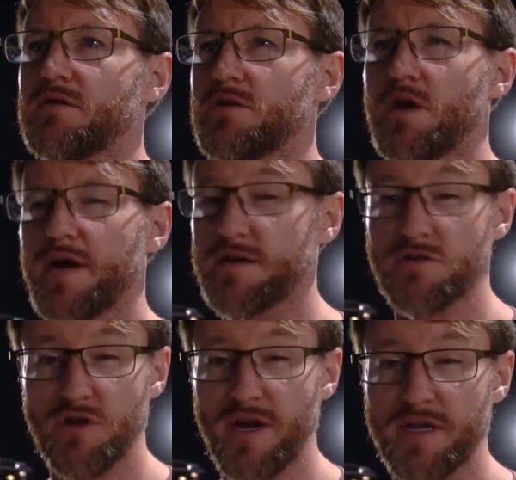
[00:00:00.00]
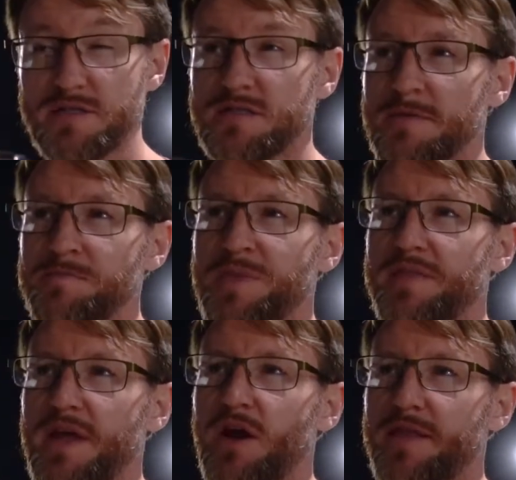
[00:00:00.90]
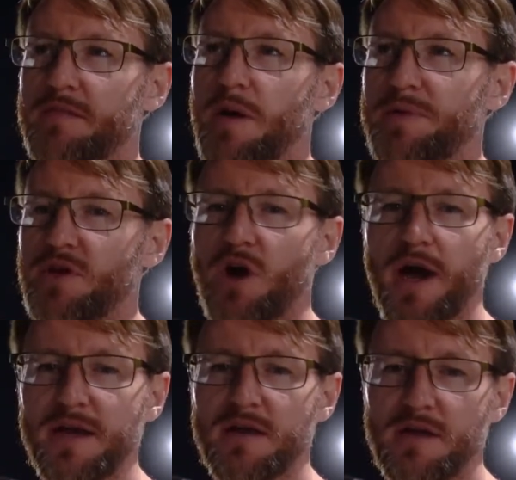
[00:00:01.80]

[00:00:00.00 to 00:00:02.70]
9 cranes, and they light them up at night.